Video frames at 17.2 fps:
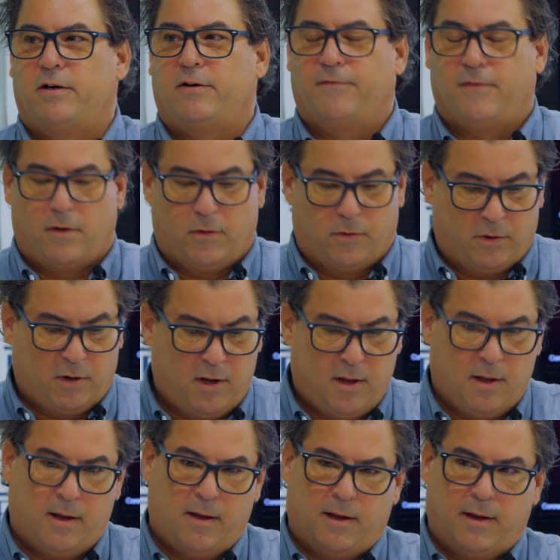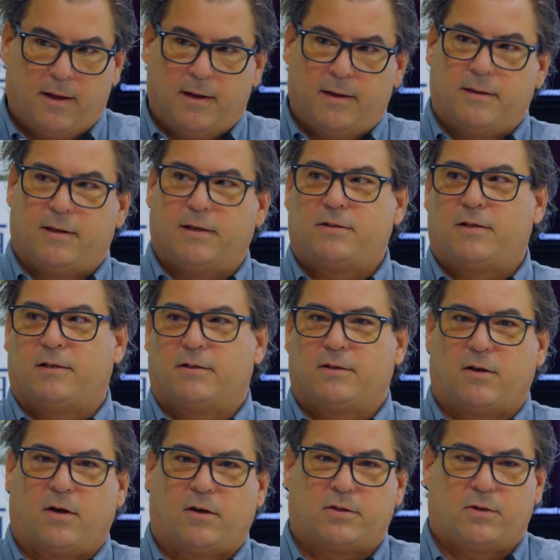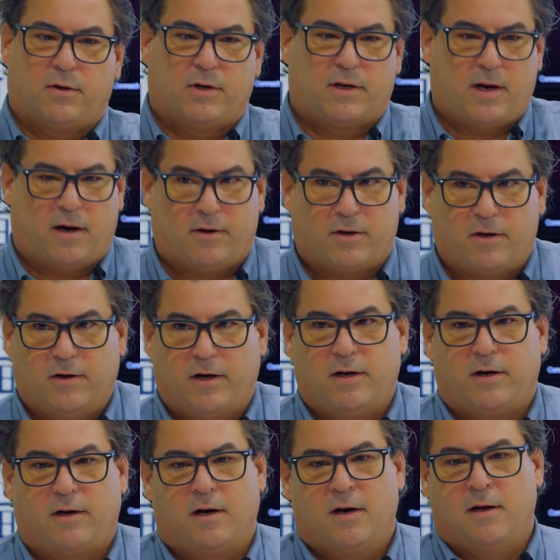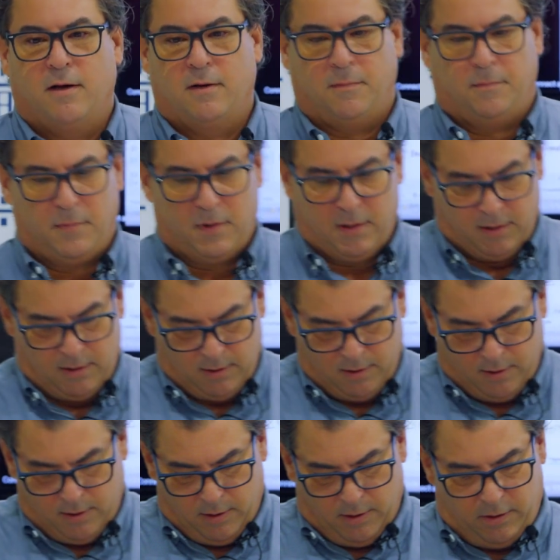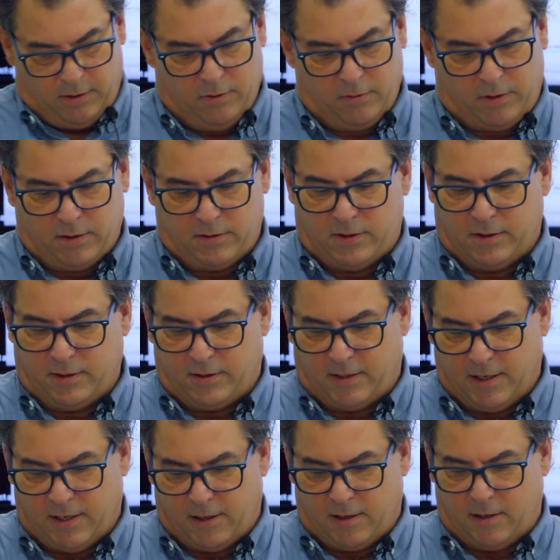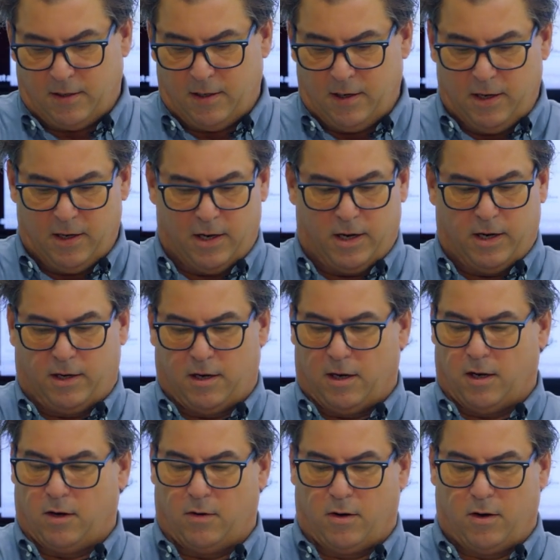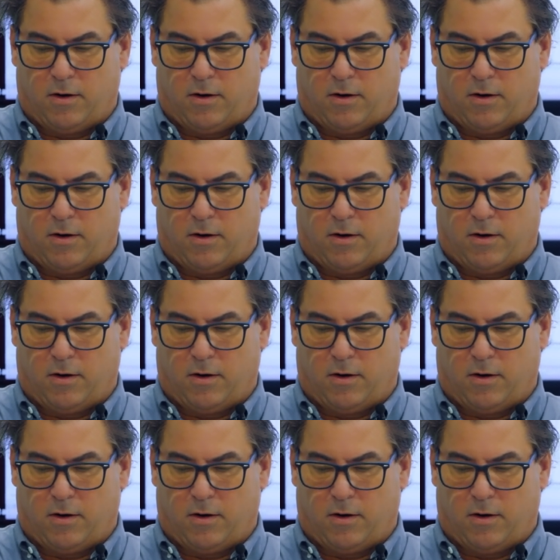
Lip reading: your phone. This thing is also a calculator. You can sit there and go,